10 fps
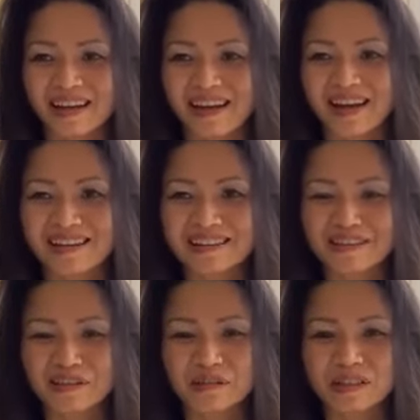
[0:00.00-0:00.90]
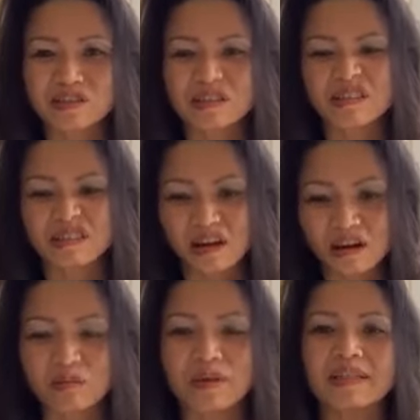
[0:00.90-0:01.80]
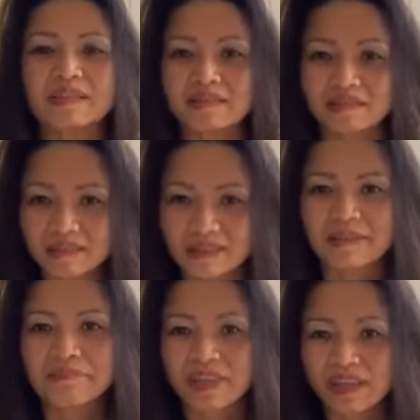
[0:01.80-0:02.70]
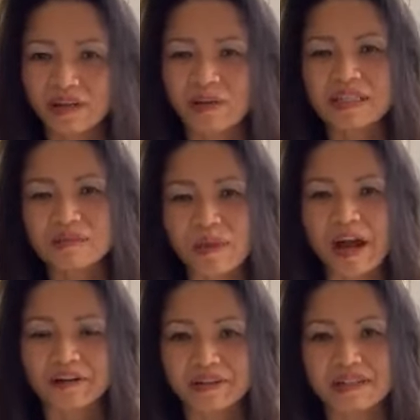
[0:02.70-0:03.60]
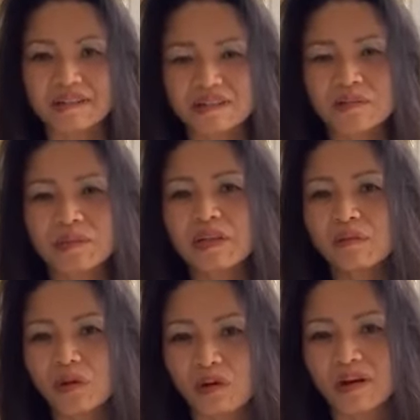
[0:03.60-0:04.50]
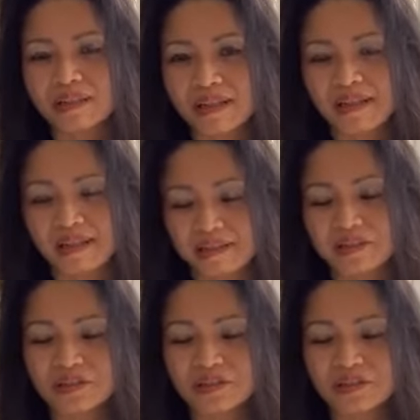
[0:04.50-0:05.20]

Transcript: Uh, and so it's just always, you know, aspiring to be more and, and to